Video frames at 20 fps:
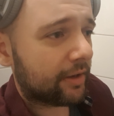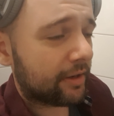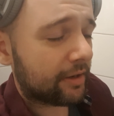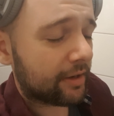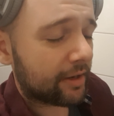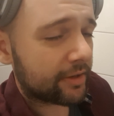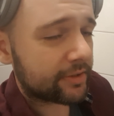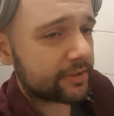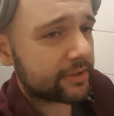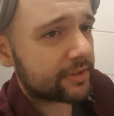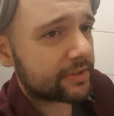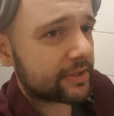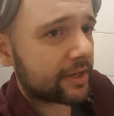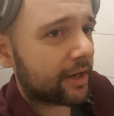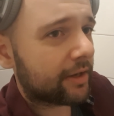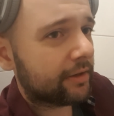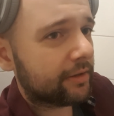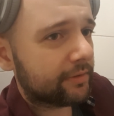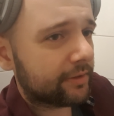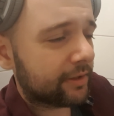he has
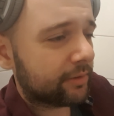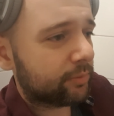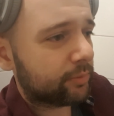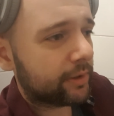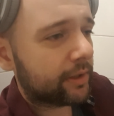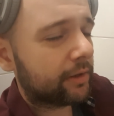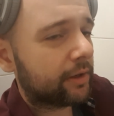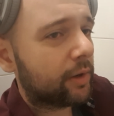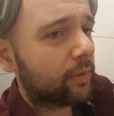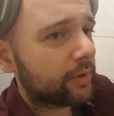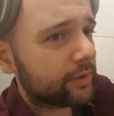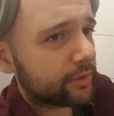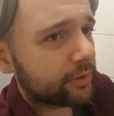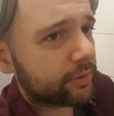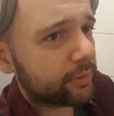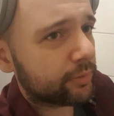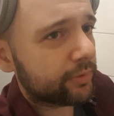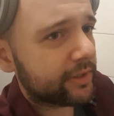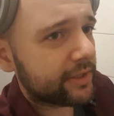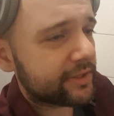decided that we're going to
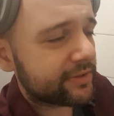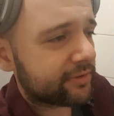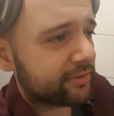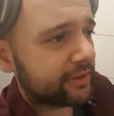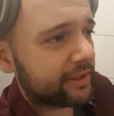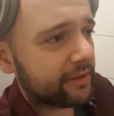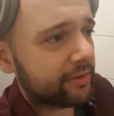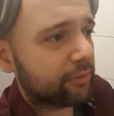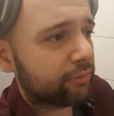do these three